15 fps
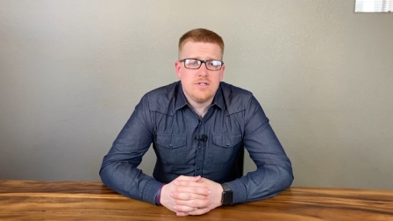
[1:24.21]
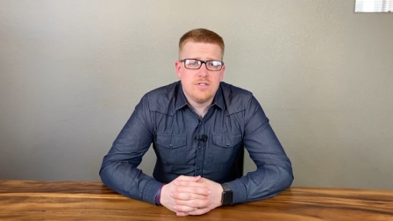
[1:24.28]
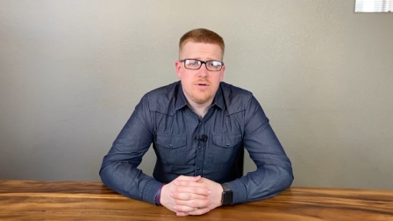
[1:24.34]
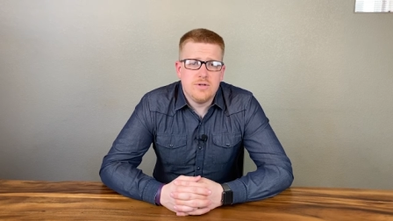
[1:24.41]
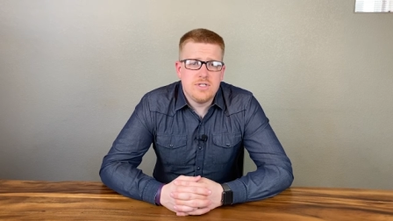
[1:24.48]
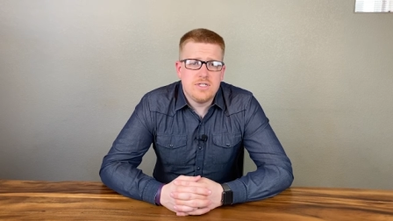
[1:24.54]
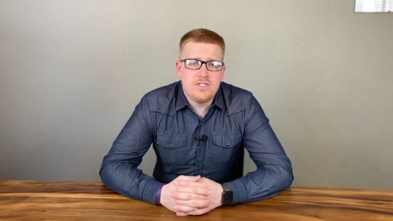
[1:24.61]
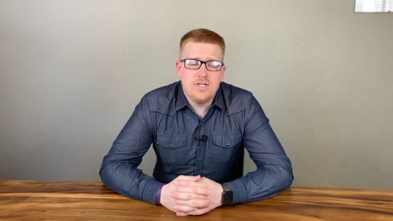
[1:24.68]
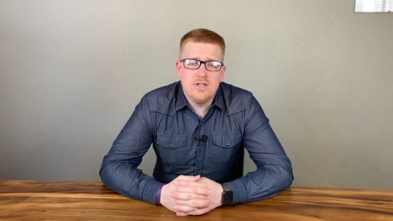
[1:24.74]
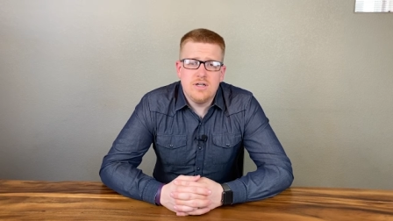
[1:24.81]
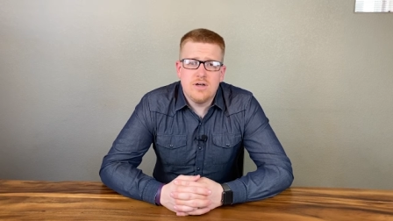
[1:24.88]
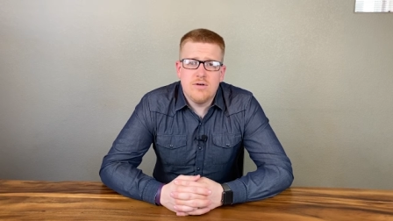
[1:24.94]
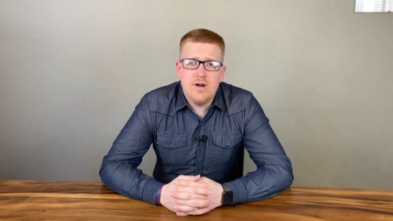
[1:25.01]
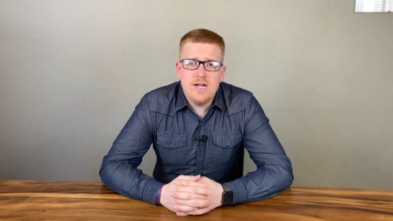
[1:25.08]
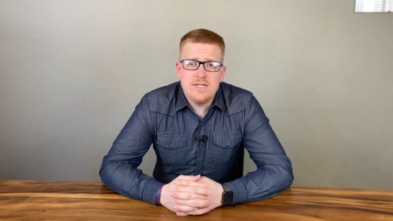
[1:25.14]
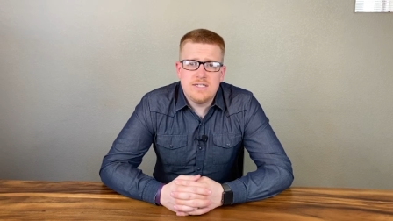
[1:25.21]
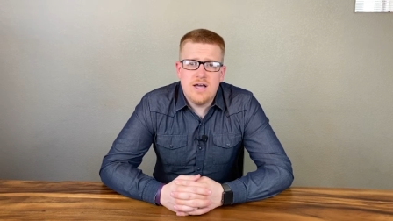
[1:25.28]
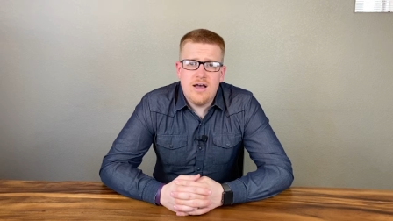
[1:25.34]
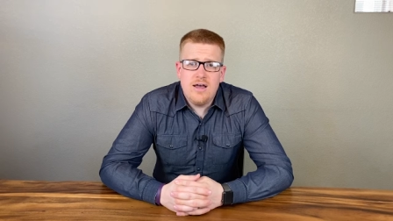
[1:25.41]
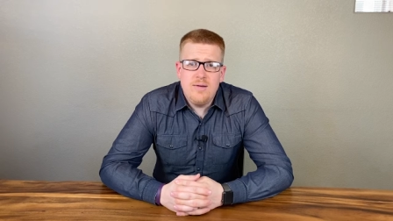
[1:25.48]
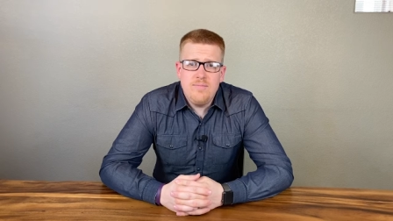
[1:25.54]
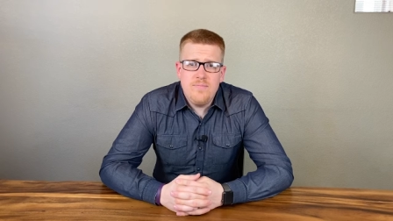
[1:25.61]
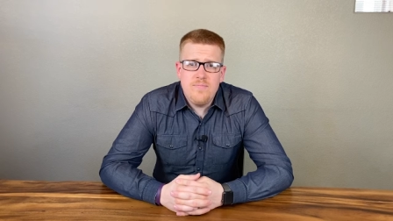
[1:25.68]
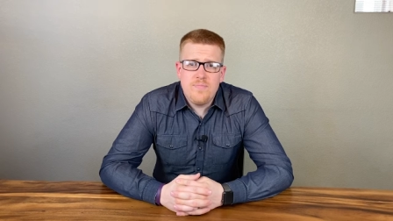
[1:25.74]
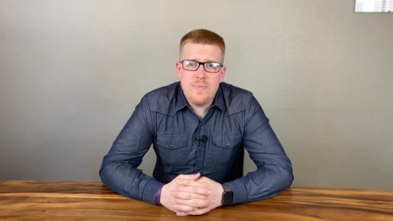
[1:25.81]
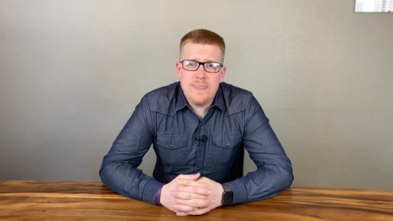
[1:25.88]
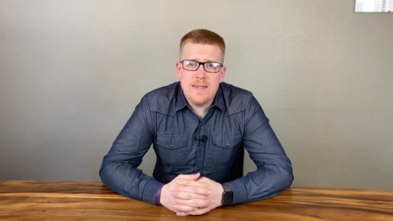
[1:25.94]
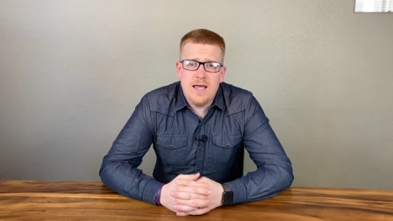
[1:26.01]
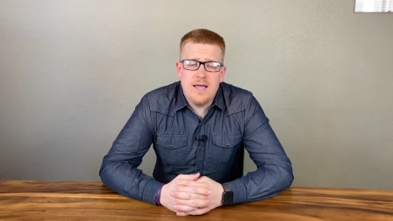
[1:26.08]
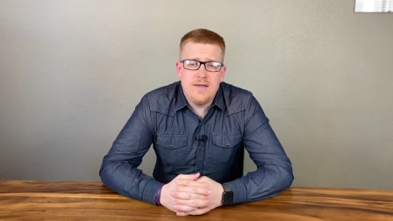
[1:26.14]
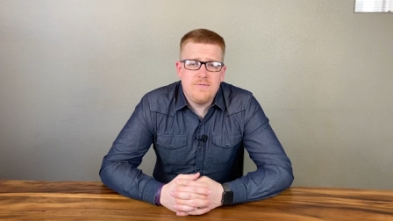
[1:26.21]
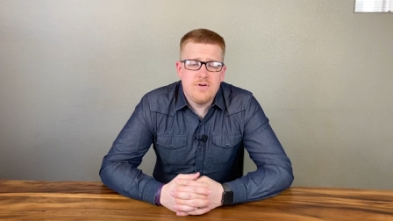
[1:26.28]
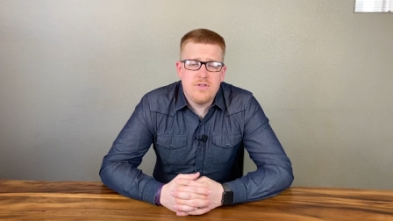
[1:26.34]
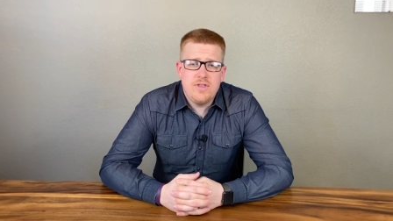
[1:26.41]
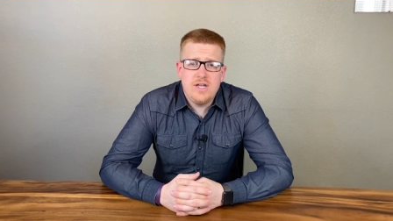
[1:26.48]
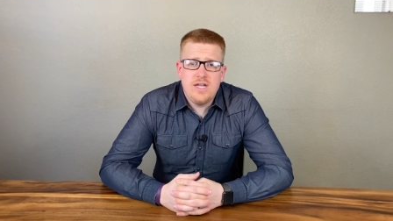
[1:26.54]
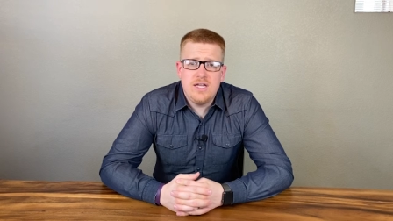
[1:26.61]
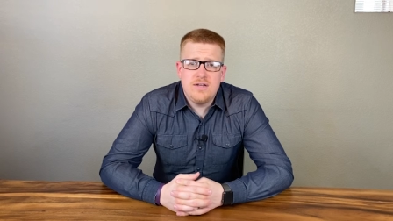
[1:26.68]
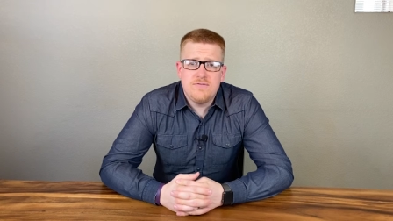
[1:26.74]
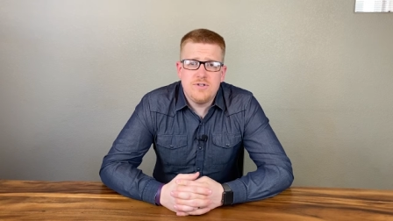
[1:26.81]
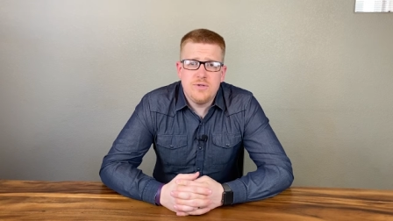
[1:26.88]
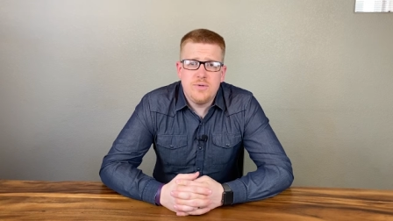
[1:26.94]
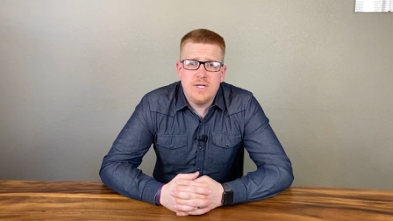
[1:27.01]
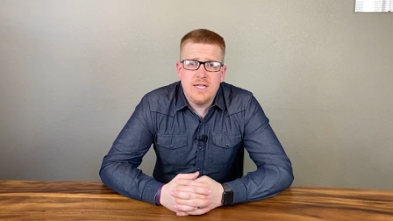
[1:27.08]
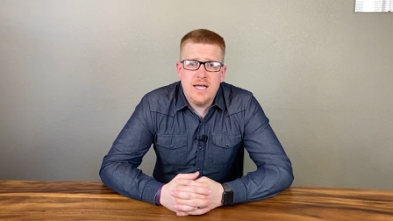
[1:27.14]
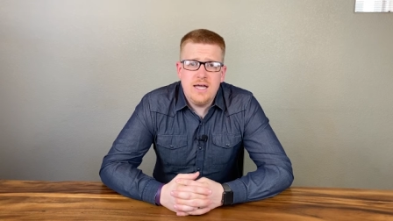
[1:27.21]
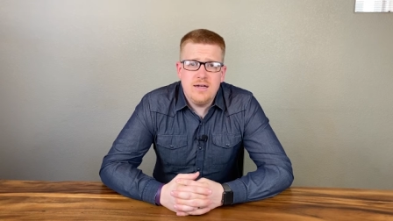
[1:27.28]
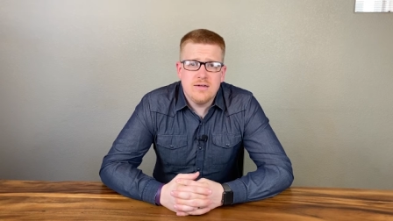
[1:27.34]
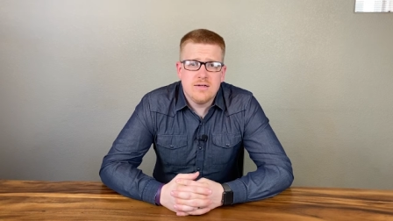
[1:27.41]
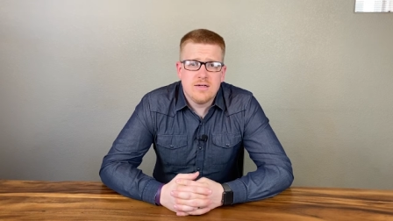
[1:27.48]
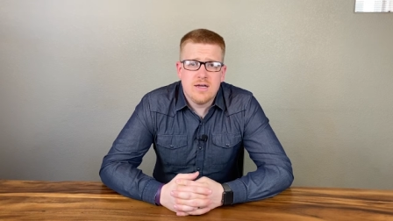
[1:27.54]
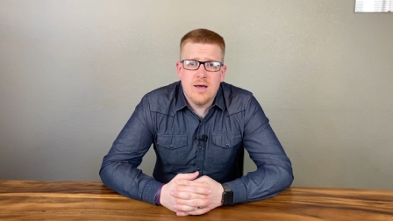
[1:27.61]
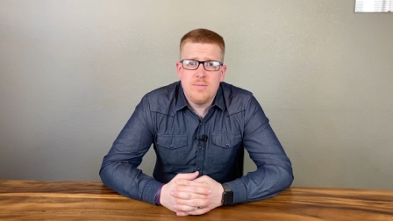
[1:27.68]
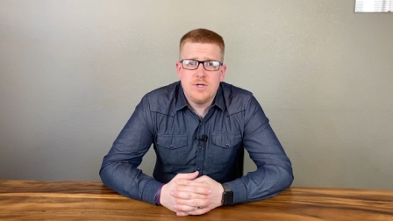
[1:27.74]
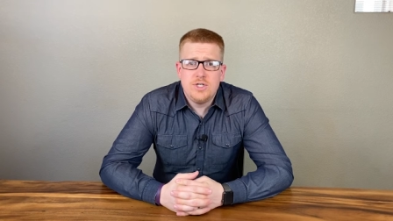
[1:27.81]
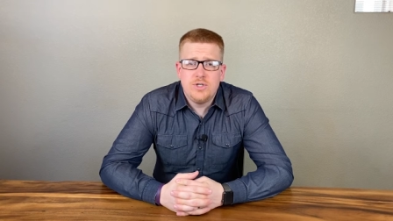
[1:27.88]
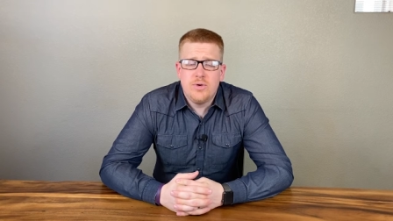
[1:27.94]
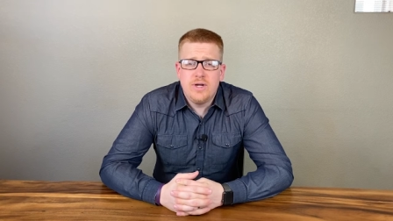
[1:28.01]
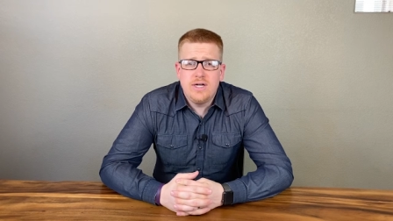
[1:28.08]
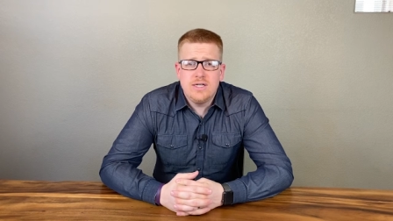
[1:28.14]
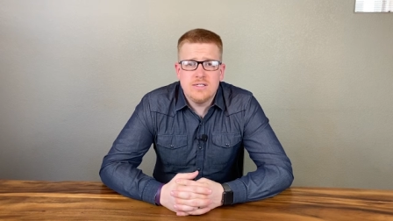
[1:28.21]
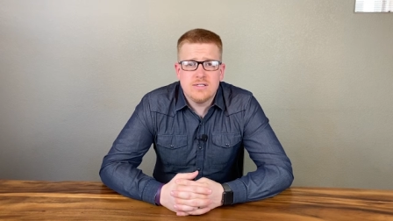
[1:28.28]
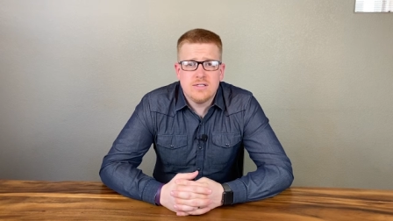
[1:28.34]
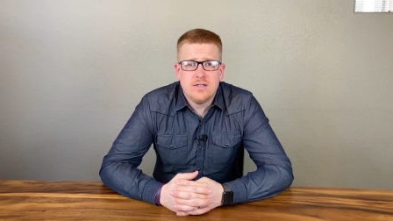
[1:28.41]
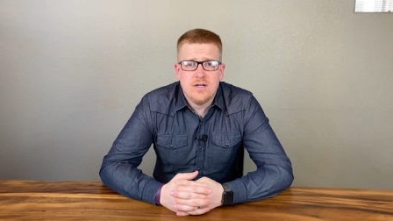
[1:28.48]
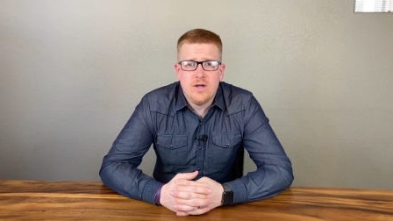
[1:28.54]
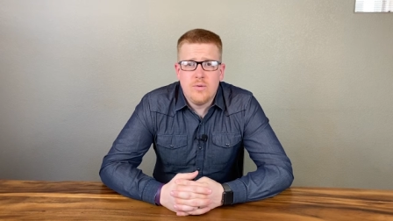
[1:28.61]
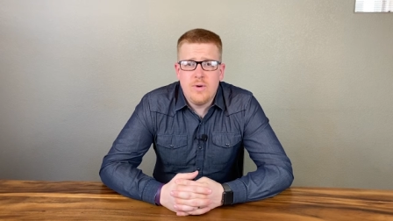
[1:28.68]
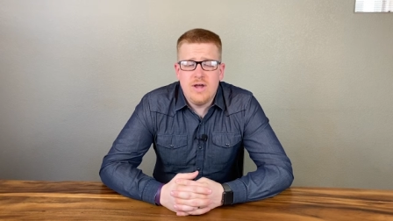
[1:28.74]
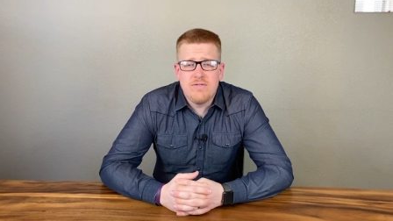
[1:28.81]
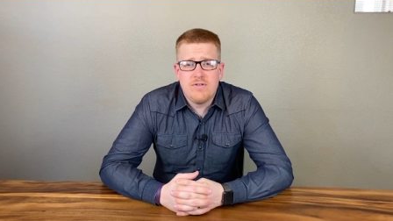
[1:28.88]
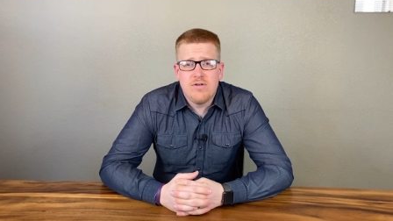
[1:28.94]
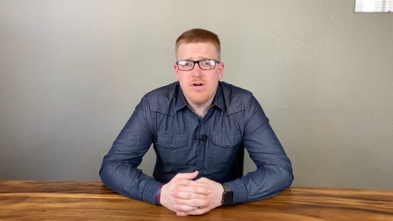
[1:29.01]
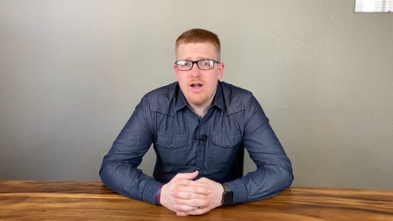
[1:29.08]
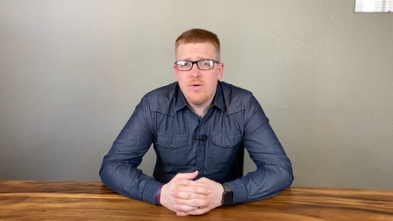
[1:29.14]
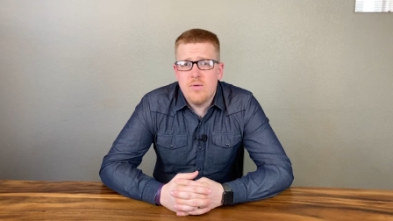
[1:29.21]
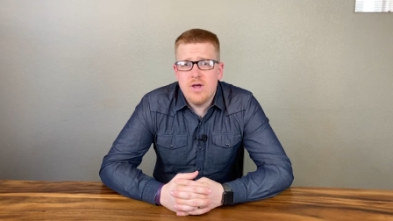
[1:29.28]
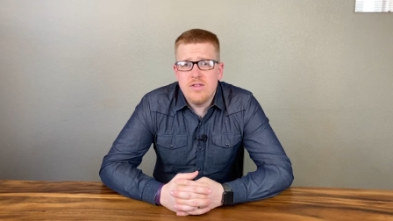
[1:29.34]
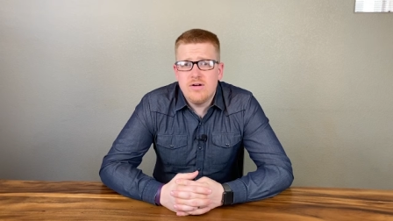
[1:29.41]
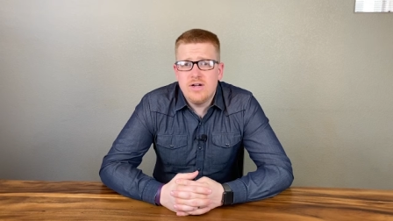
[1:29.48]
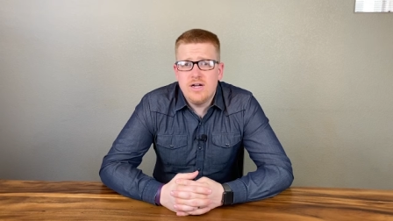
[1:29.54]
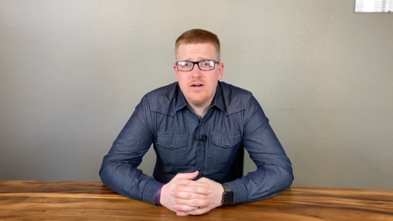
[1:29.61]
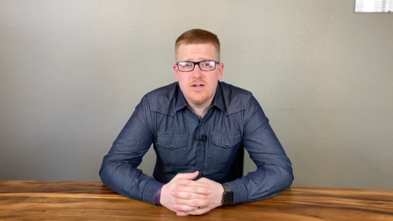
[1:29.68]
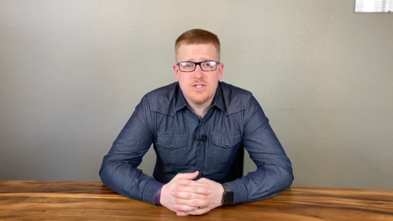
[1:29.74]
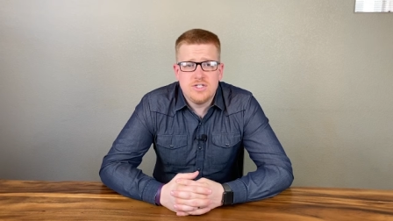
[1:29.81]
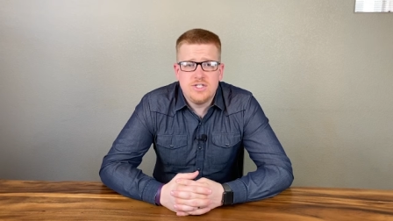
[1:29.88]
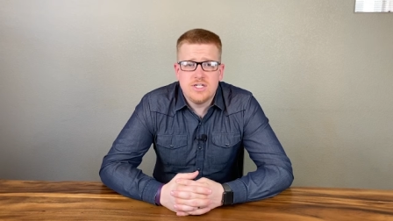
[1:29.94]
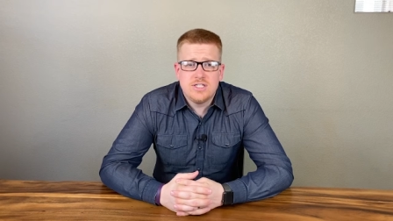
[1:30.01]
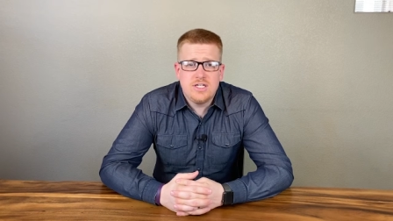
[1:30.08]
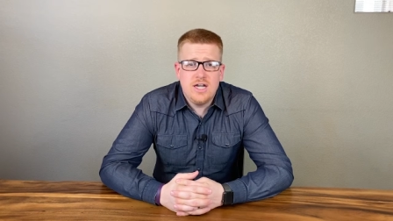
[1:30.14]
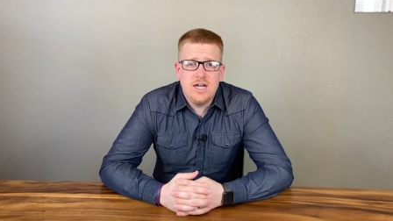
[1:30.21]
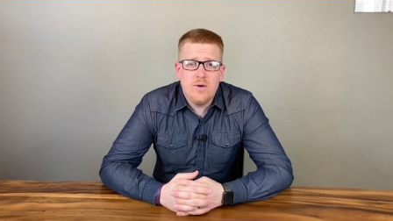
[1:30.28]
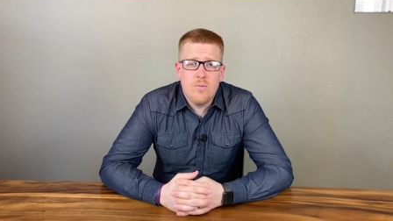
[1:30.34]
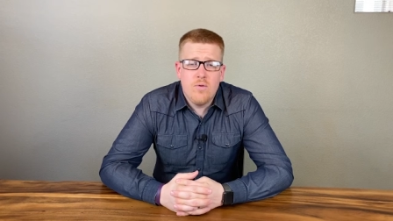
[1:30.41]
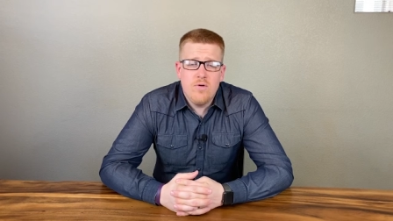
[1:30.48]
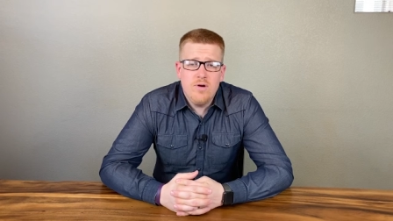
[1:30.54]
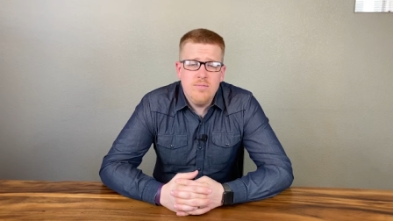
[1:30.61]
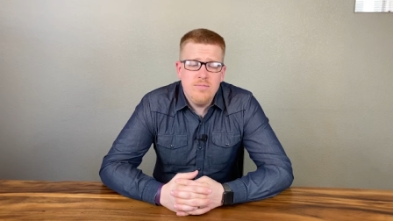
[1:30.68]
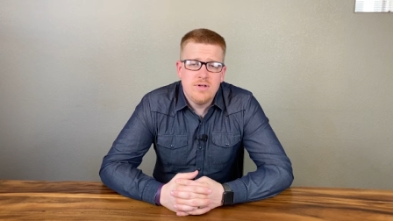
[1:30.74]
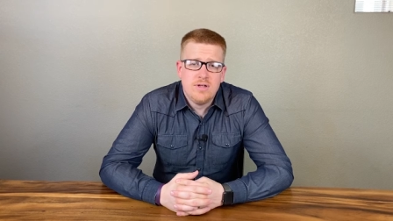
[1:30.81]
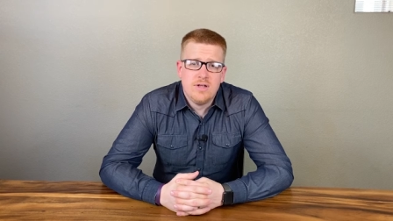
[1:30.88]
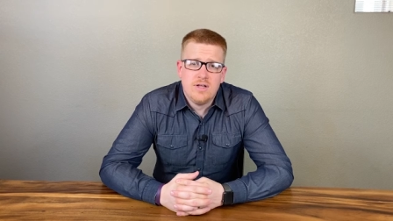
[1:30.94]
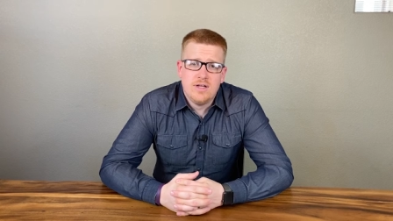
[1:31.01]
So it's still a great time. Uh, if you're thinking of doing that, come and join us. We have great weather here. It's just getting warm.